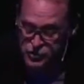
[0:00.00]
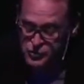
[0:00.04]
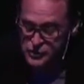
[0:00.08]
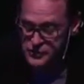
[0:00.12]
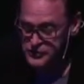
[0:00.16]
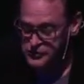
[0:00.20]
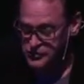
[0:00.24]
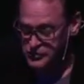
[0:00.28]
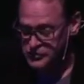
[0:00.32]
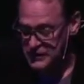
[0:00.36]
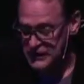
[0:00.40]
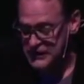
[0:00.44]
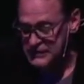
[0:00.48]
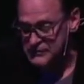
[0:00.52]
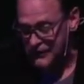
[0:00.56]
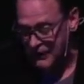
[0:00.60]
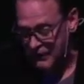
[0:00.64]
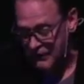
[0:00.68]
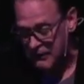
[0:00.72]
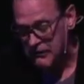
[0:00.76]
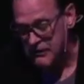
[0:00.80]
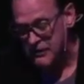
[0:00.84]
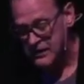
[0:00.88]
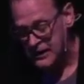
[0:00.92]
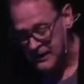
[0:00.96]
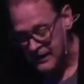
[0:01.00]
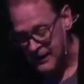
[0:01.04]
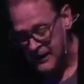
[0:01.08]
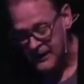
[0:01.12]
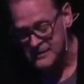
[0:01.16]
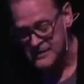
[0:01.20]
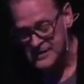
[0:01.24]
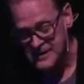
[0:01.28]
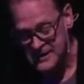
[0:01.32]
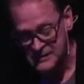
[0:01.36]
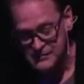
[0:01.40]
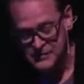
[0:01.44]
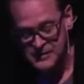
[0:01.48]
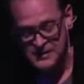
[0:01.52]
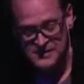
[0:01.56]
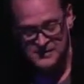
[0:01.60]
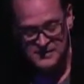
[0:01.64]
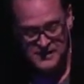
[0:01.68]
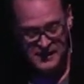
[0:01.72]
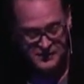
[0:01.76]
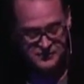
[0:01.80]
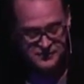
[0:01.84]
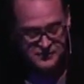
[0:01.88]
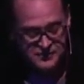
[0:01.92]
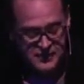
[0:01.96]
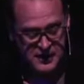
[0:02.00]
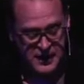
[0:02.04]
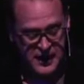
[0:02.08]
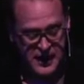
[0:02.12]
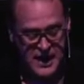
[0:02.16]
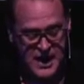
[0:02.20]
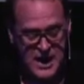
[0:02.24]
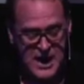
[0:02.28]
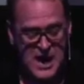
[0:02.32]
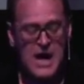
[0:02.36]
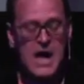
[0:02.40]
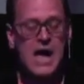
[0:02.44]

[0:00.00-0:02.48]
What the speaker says: to achieve our God-given destiny.